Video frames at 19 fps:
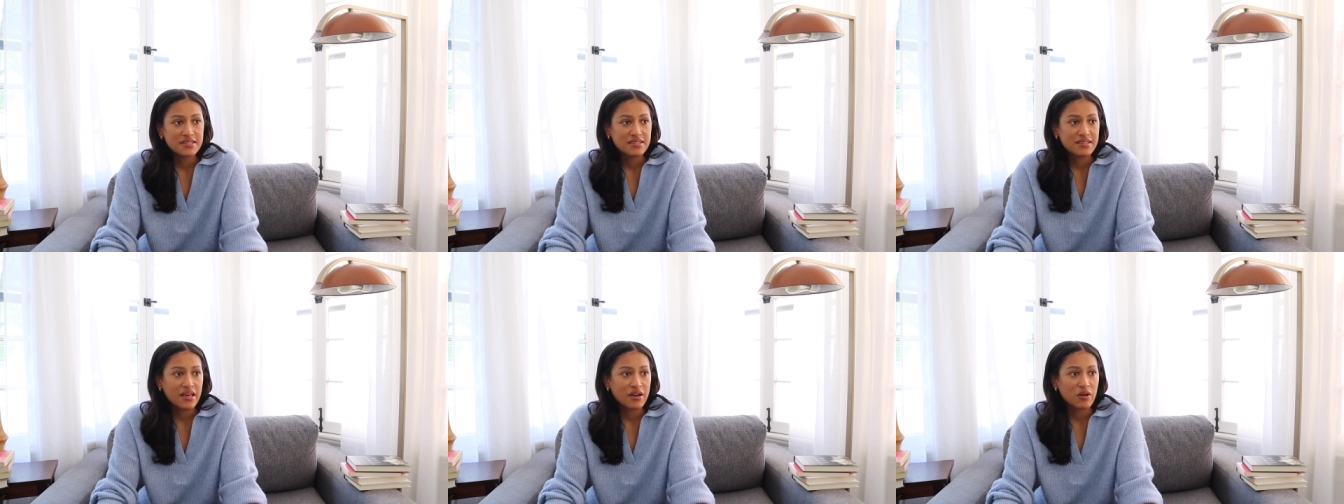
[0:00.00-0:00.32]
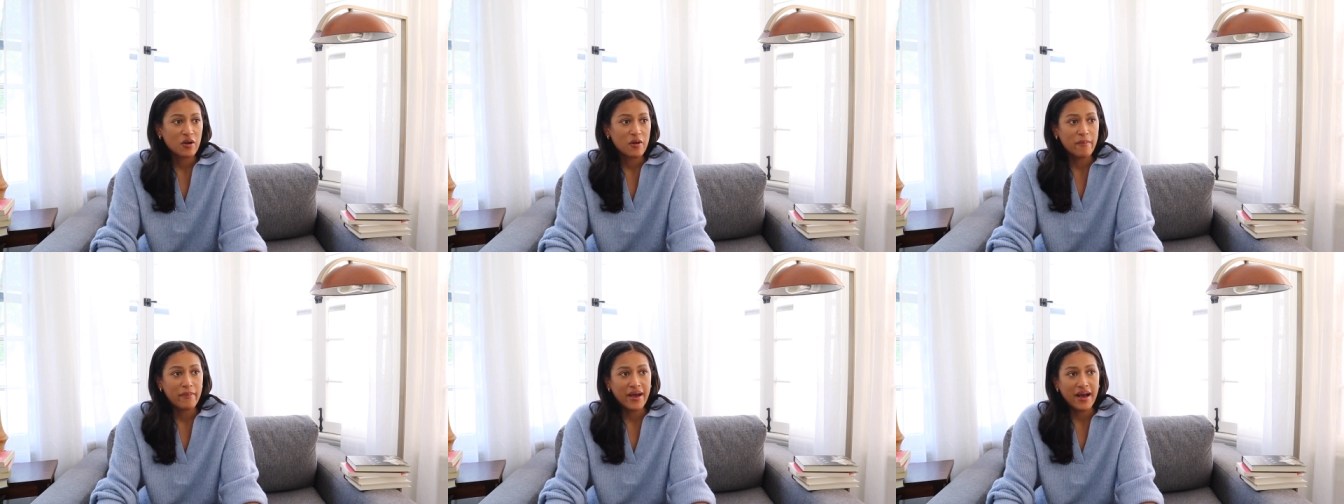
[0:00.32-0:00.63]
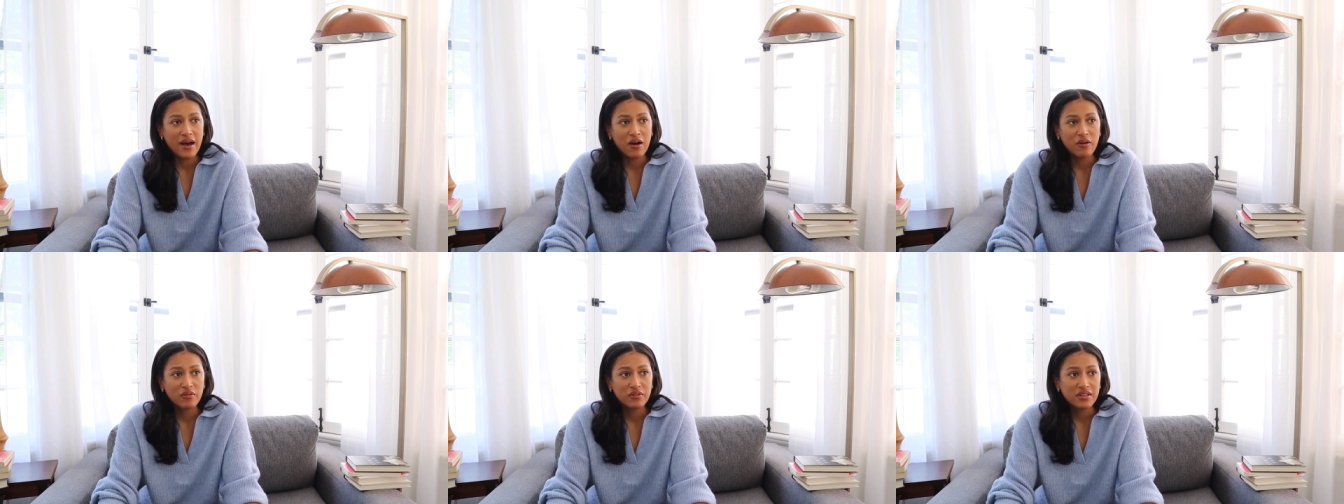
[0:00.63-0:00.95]
that are
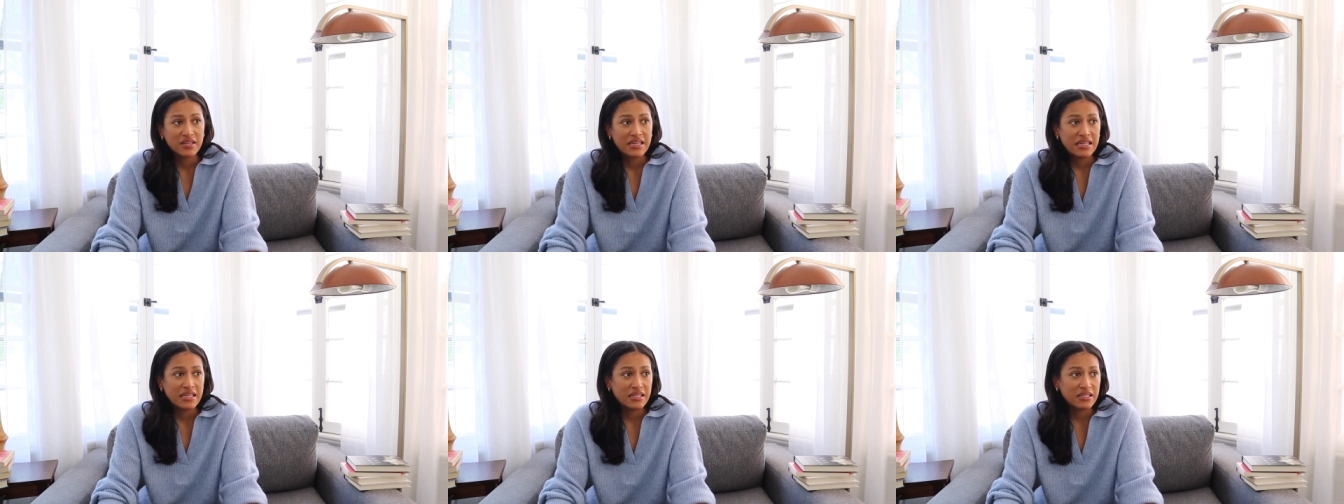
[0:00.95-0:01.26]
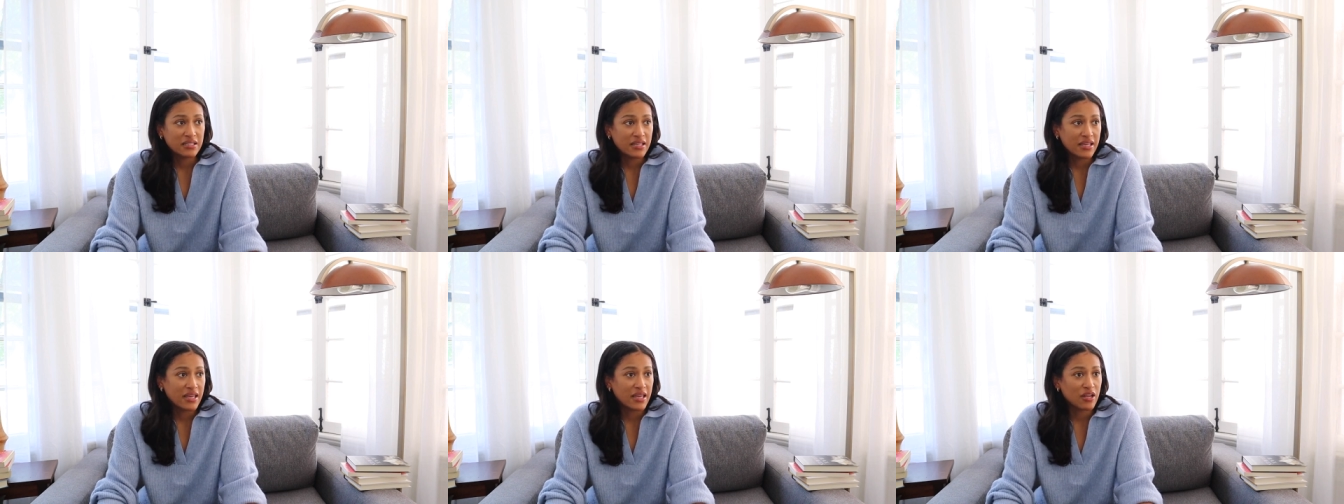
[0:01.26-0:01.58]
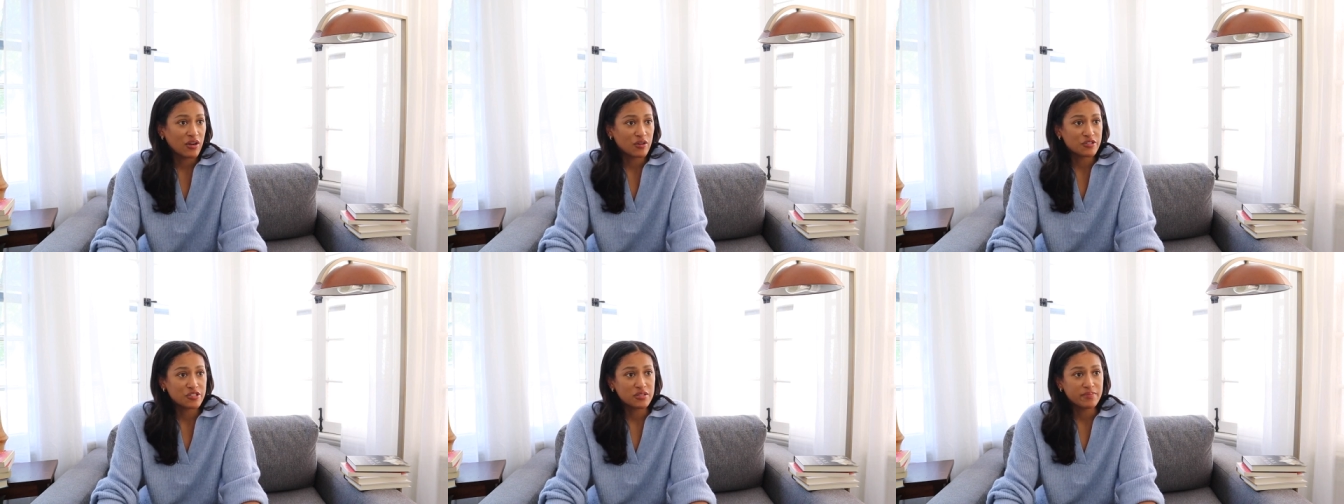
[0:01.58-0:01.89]
about healing
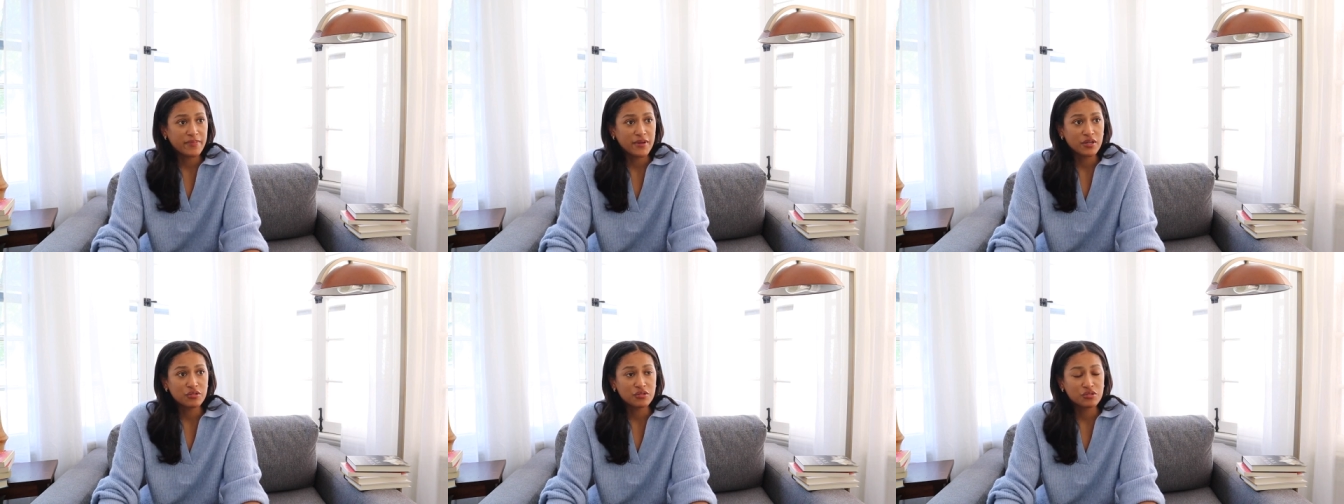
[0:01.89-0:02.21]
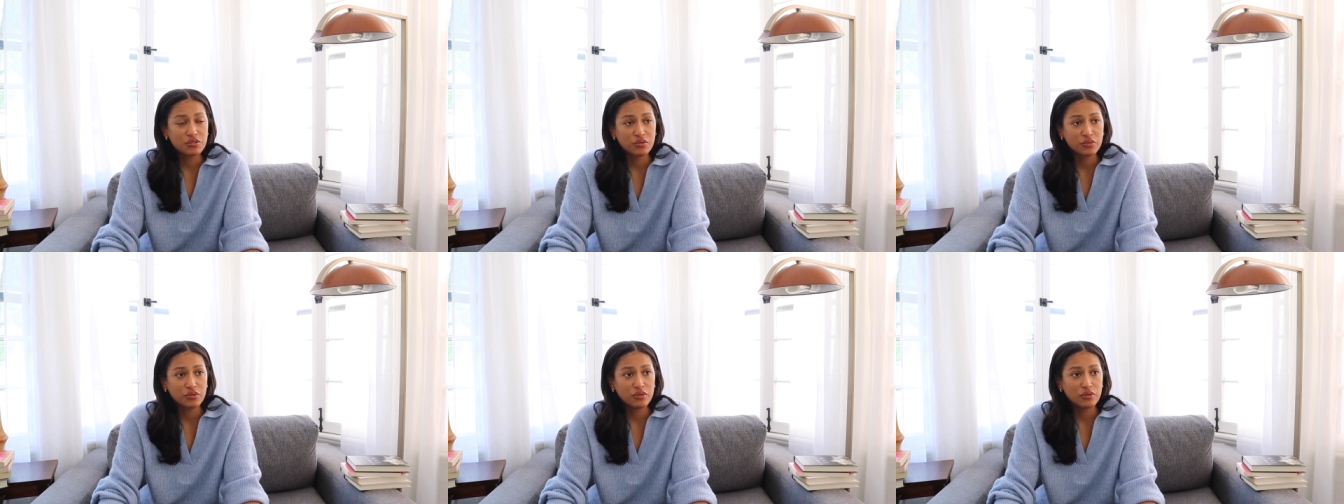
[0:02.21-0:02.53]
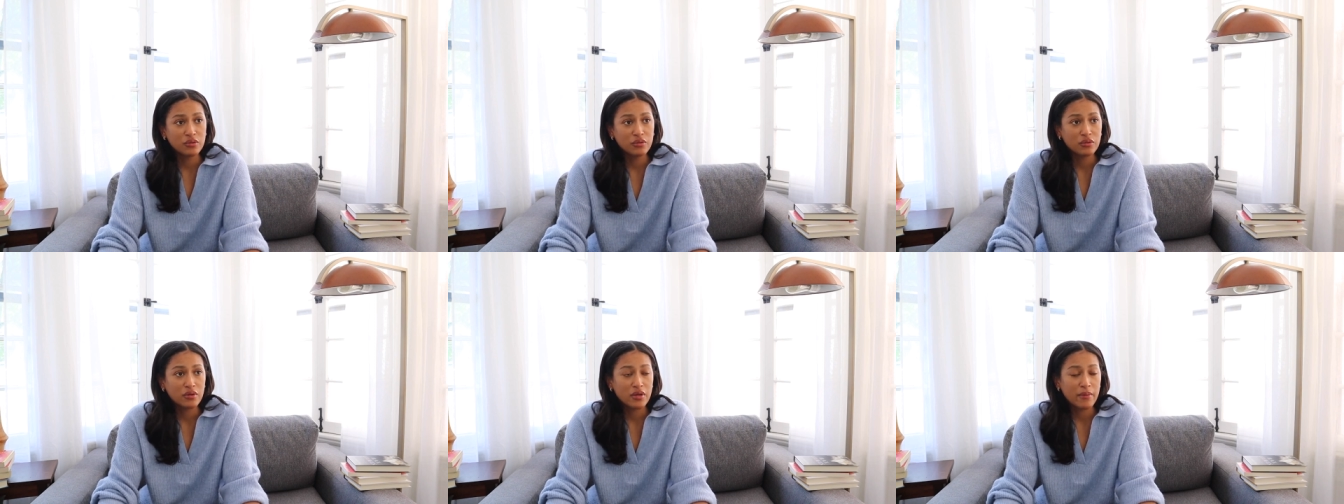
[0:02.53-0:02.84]
or
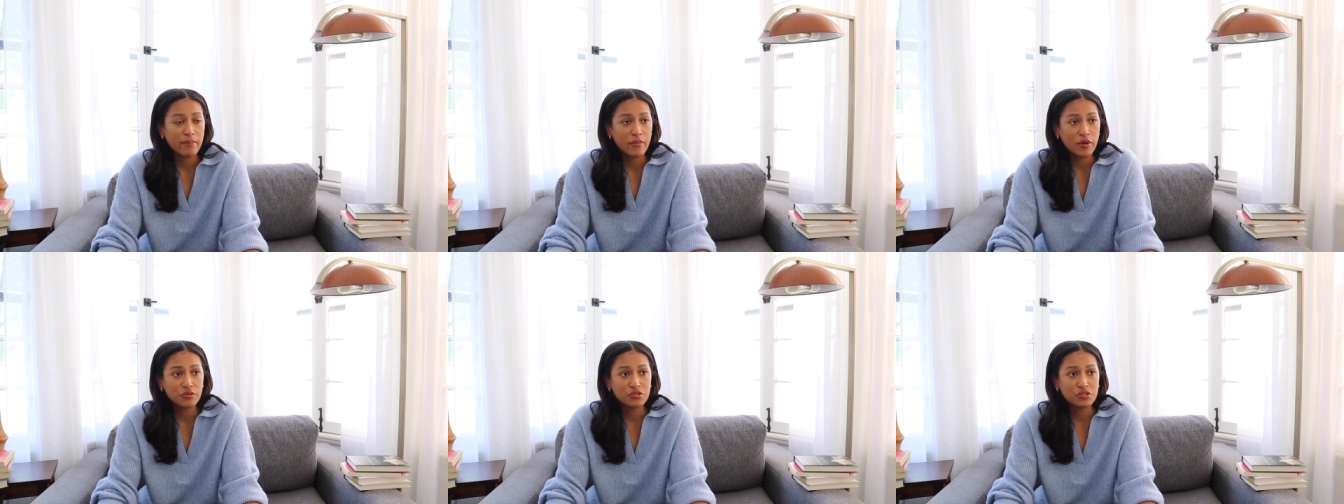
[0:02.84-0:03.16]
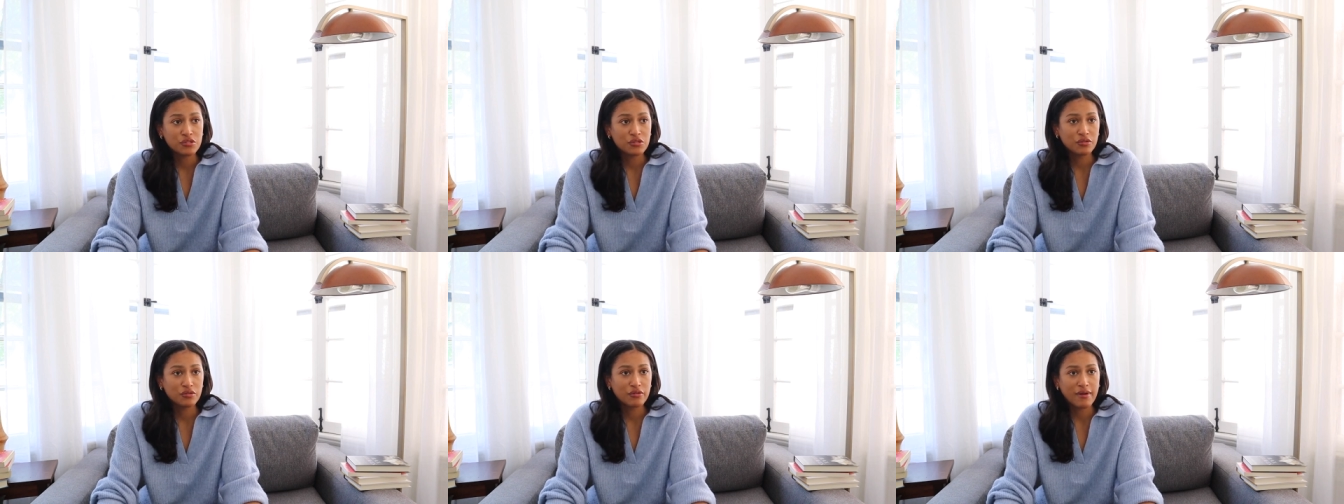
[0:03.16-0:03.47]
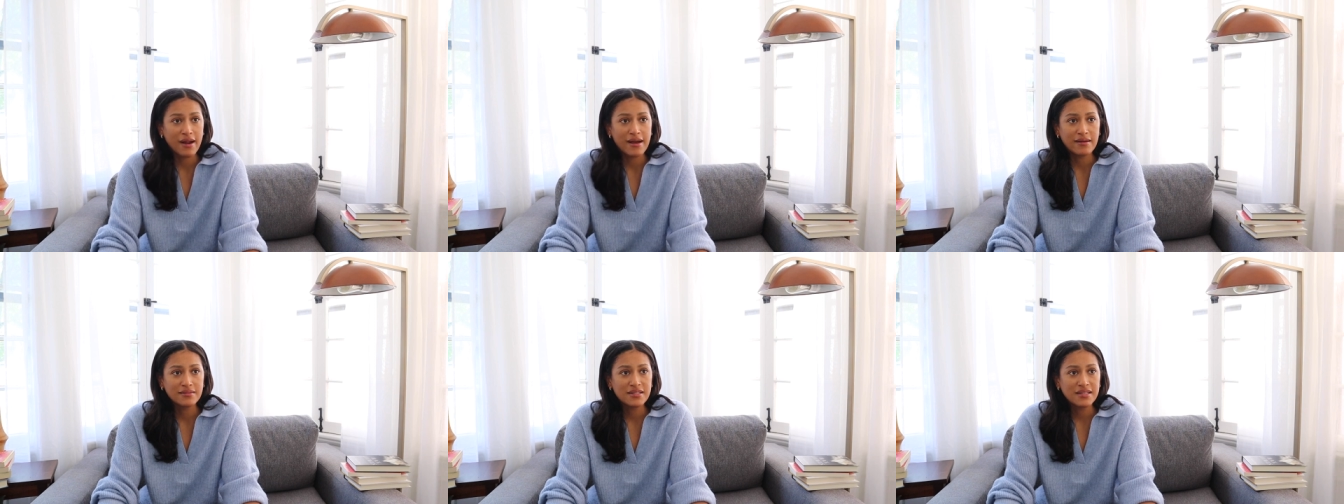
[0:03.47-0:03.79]
spiritual, emotional
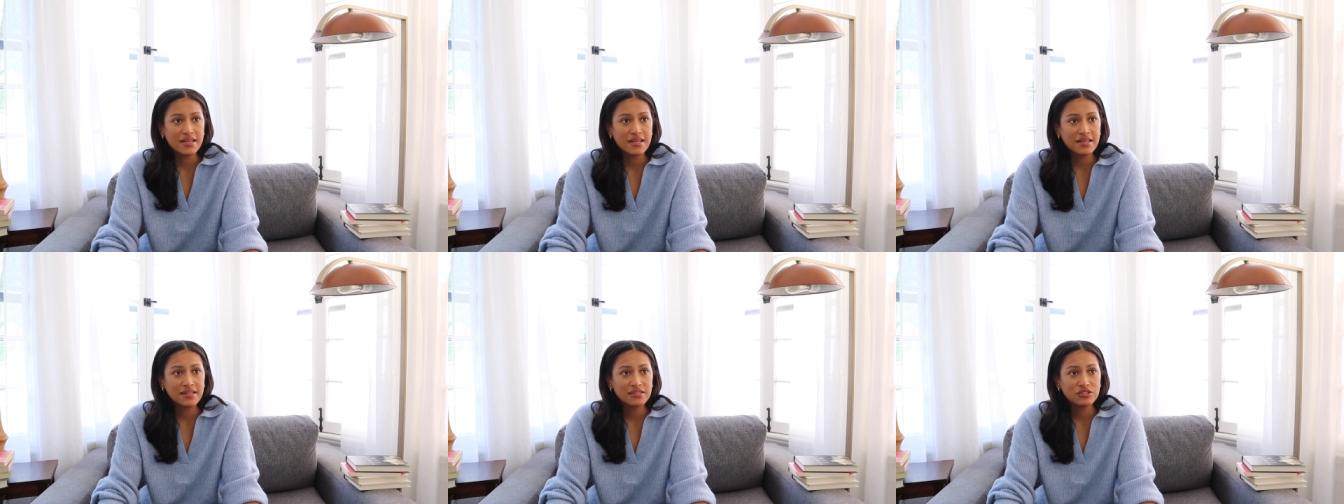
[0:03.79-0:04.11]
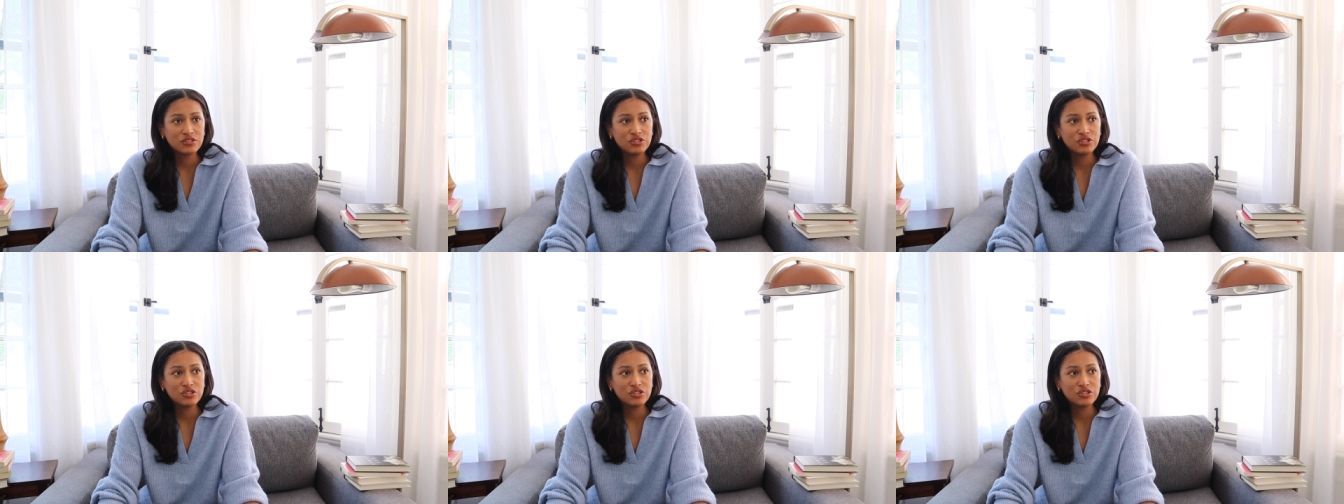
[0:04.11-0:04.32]
grounding